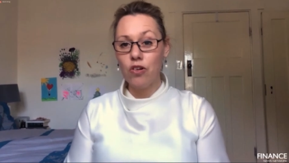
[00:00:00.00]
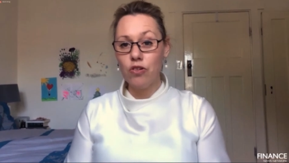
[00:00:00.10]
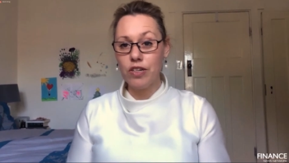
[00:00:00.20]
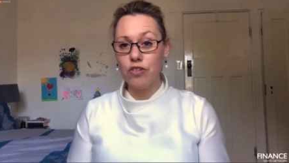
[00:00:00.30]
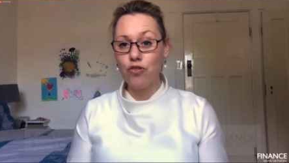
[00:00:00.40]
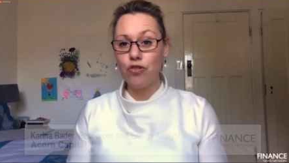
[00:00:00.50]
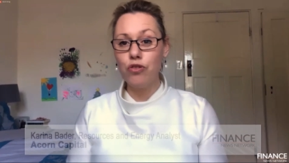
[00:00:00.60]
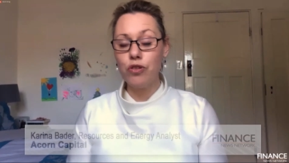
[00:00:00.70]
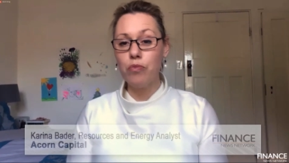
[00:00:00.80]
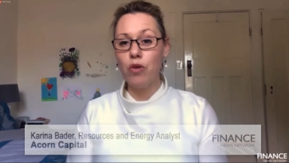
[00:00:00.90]
Look, it's true
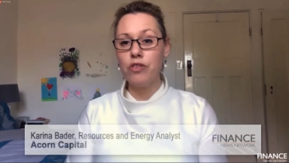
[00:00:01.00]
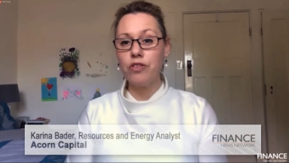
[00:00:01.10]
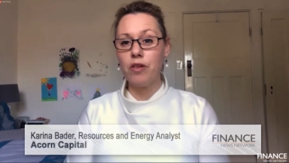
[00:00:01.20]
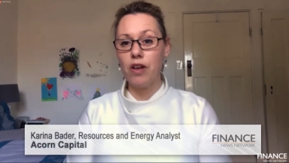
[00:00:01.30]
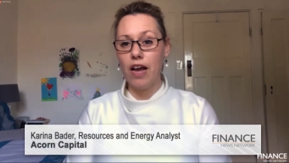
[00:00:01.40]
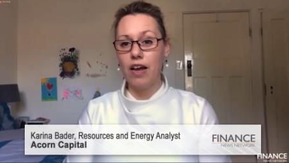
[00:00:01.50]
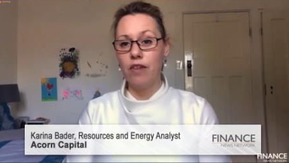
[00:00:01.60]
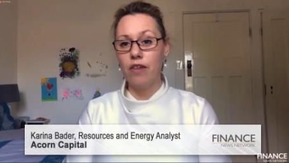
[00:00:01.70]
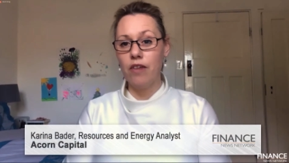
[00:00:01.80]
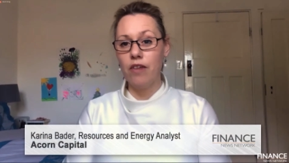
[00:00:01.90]
that most
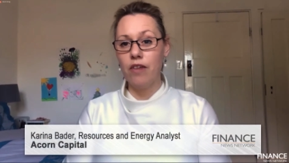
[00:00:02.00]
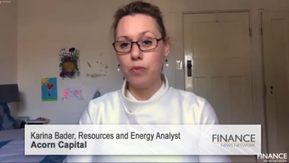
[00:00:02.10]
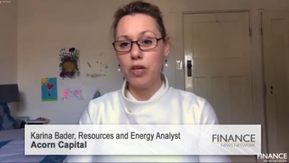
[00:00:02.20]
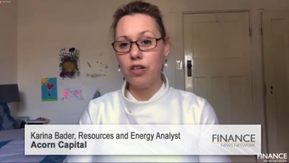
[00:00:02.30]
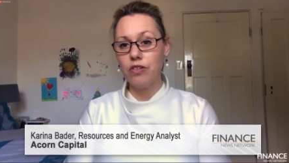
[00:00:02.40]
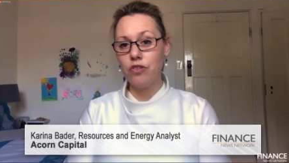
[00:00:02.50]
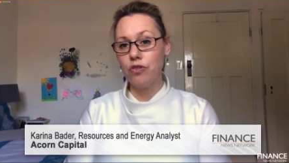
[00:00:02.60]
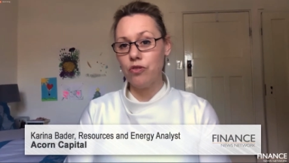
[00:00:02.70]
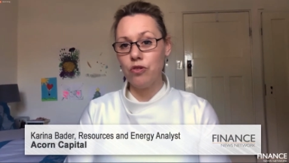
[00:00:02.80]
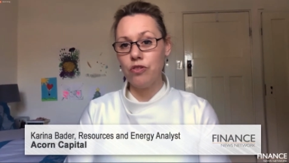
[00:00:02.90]
uh, specialist
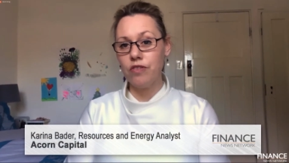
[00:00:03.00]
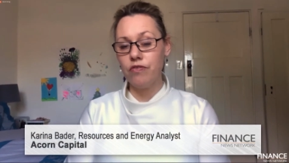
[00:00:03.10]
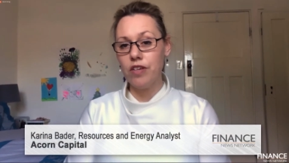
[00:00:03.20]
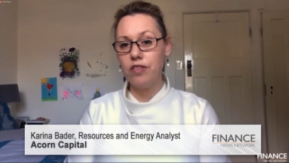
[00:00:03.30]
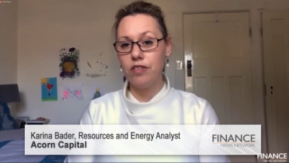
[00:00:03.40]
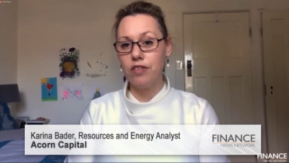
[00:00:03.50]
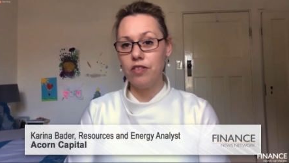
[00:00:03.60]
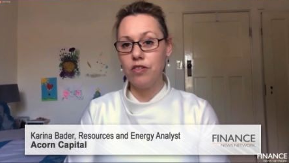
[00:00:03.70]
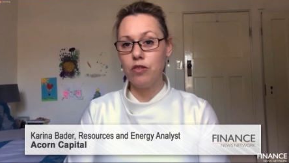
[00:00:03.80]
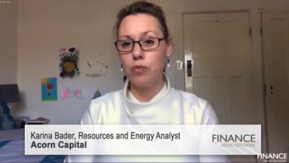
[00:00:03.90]
resource investors in
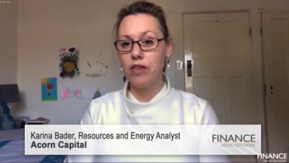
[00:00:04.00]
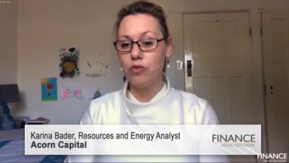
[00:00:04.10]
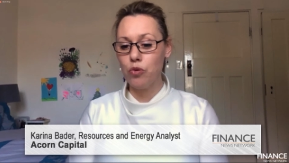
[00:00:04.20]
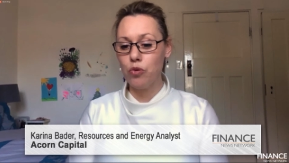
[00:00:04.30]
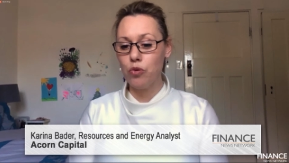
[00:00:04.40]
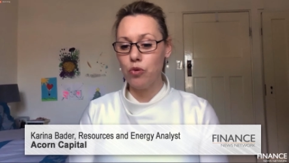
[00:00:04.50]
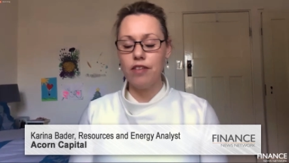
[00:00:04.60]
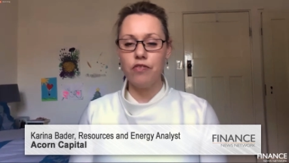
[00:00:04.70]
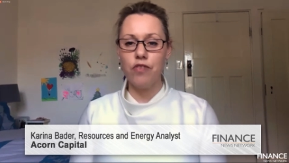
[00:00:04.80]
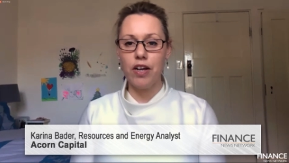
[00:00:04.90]
this space would
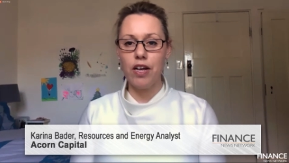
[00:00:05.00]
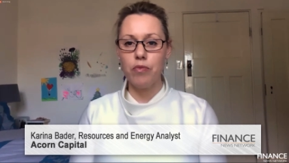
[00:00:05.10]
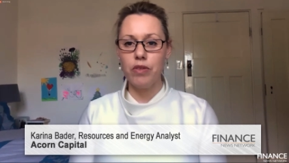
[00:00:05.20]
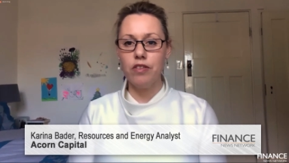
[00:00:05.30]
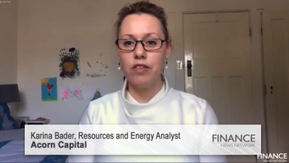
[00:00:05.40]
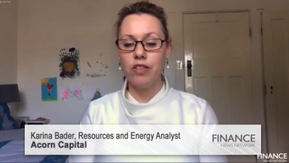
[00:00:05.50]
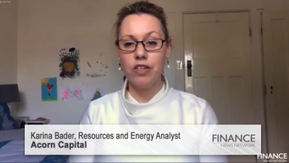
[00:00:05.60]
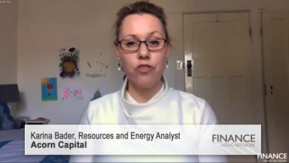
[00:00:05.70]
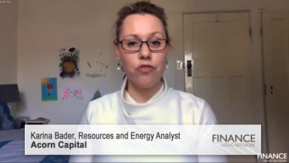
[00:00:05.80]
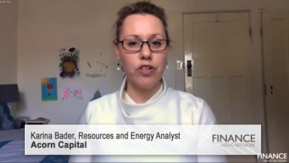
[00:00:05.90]
classify companies in
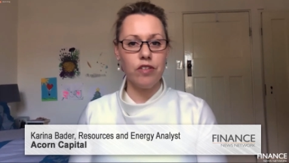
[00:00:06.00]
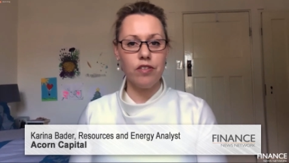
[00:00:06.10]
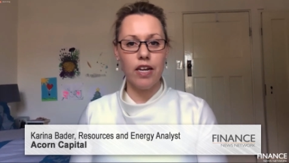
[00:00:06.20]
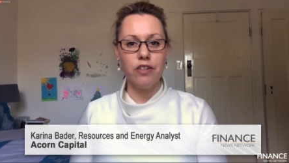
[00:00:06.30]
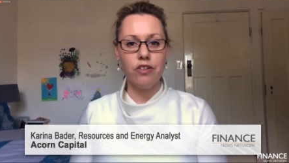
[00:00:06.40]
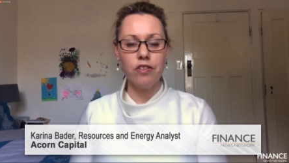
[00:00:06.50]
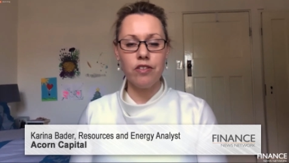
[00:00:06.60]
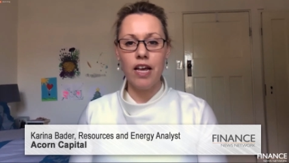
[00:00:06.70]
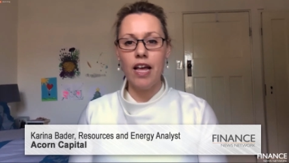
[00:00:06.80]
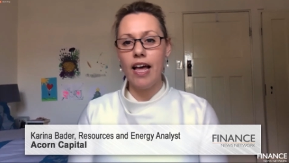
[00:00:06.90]
these three stages.
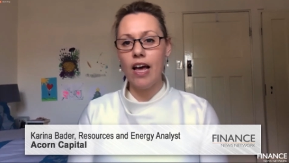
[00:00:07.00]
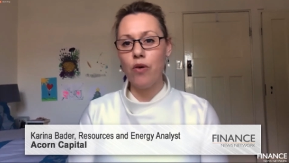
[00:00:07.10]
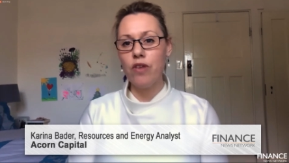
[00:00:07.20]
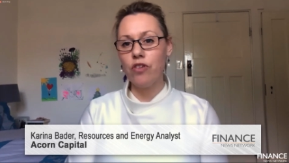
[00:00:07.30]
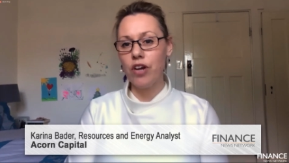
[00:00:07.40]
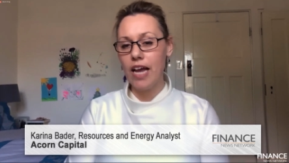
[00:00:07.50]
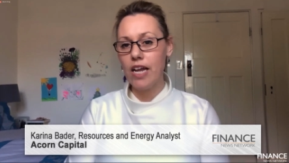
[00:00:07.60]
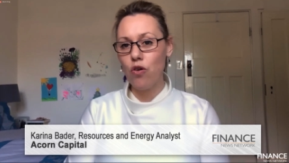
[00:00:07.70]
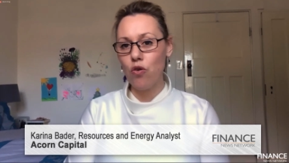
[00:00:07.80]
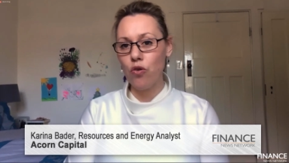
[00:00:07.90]
However, at
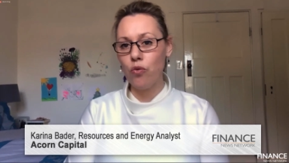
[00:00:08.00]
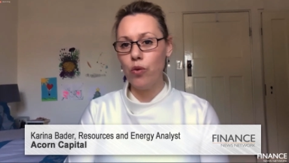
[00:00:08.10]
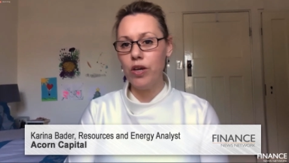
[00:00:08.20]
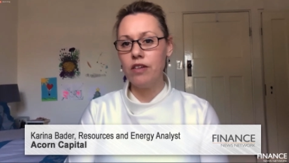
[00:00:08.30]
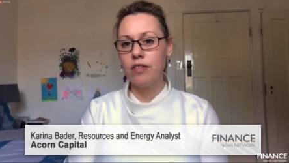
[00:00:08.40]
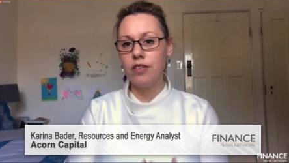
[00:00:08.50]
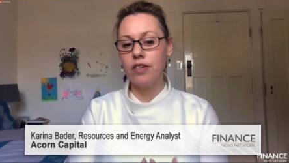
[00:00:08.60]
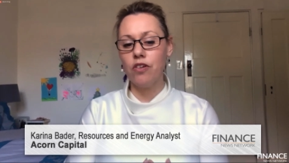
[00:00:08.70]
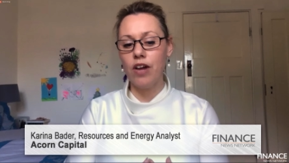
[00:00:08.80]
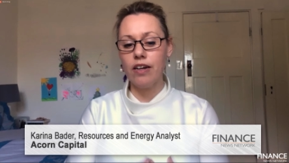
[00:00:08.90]
Acorn, we
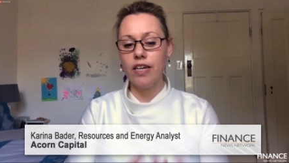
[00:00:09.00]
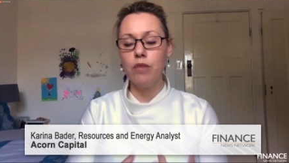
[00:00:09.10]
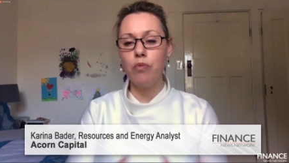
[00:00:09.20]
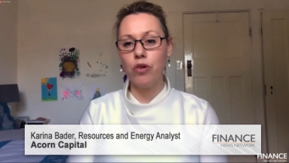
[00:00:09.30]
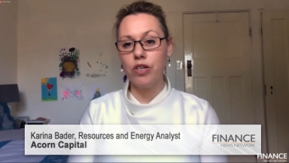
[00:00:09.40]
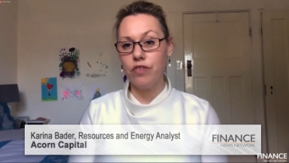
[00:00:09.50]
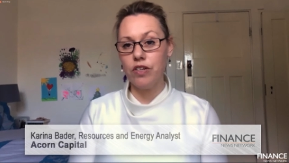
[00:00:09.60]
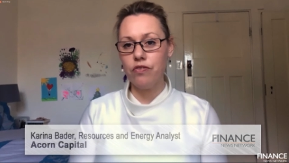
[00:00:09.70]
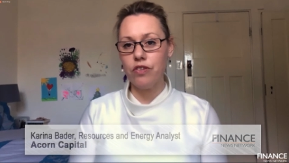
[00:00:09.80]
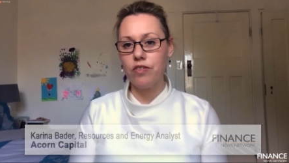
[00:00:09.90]
consider our key point of
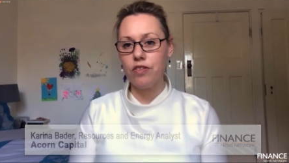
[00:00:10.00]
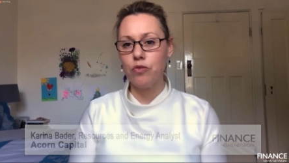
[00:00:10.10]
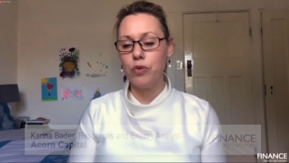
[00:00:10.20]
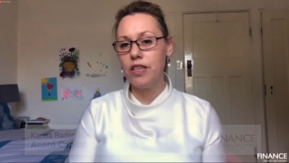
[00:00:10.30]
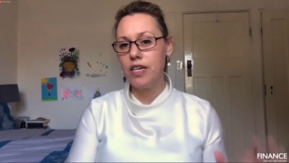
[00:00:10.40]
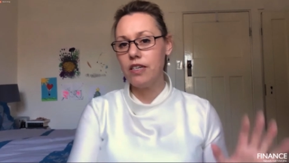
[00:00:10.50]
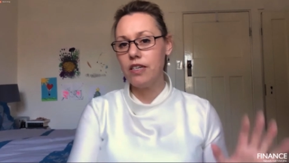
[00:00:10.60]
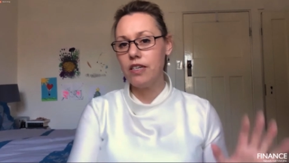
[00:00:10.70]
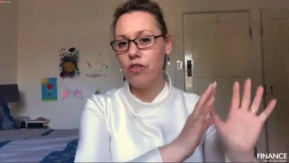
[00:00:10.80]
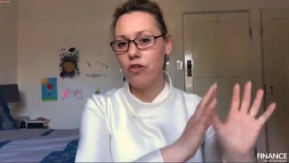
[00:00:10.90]
difference is we then
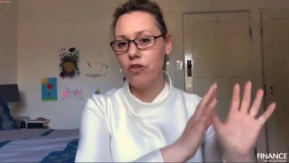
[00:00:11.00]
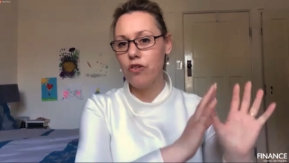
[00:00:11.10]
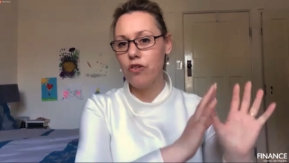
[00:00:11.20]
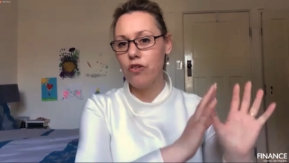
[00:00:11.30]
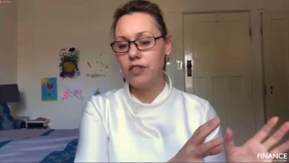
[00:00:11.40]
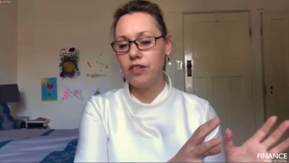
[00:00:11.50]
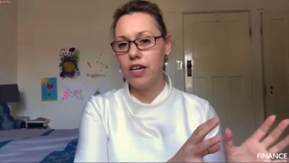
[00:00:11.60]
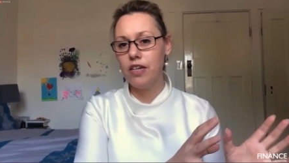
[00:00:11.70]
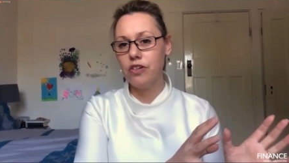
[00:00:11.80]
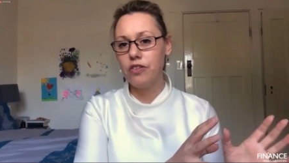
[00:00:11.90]
take those three
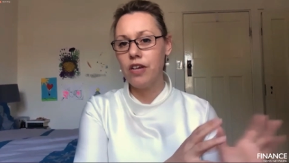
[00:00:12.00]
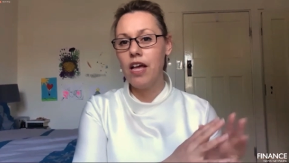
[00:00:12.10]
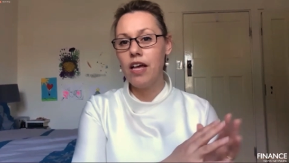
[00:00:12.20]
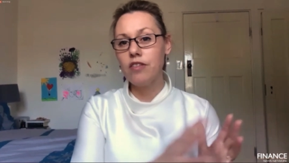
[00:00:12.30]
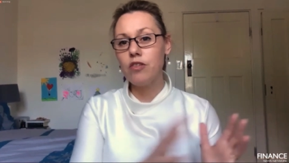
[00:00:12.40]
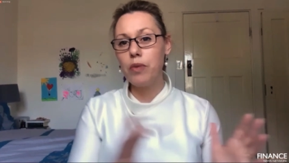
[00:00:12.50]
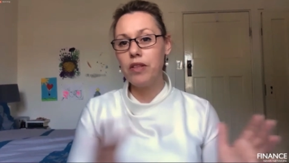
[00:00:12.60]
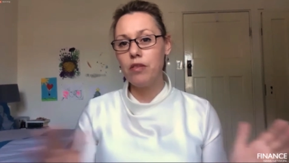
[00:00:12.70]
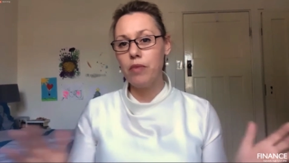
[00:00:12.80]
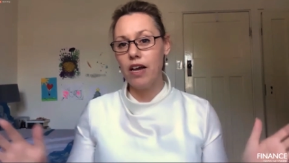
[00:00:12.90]
stages and split
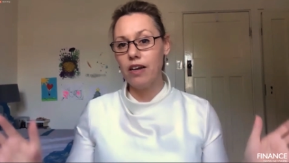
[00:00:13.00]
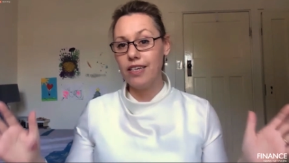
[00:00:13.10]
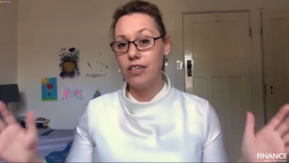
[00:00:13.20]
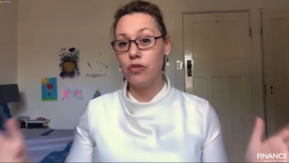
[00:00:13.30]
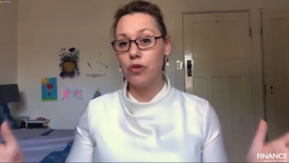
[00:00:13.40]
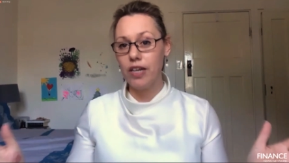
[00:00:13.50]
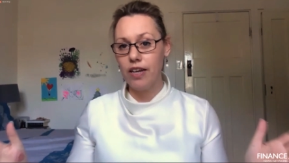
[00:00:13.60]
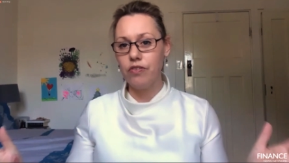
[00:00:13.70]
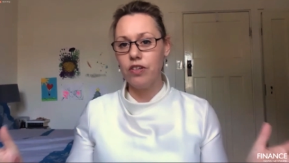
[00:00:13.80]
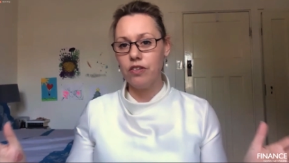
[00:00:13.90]
them out into
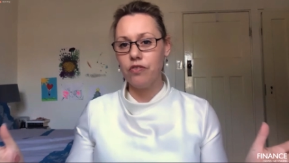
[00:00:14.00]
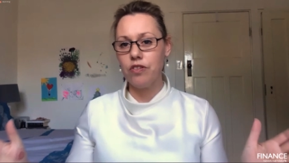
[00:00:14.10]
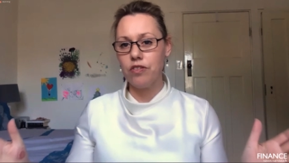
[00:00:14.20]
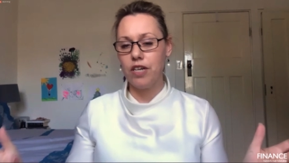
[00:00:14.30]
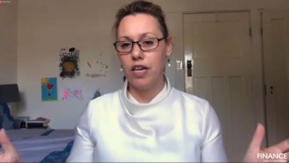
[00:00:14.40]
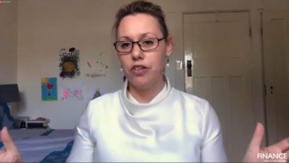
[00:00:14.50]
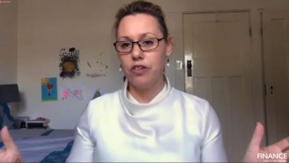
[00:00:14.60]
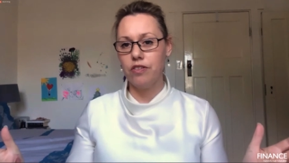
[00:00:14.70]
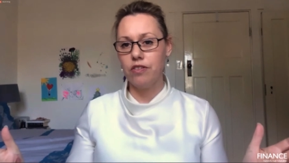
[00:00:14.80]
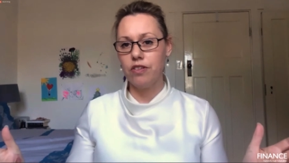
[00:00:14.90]
11 different
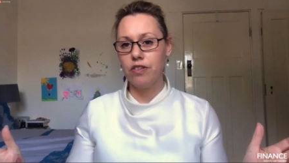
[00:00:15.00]
stages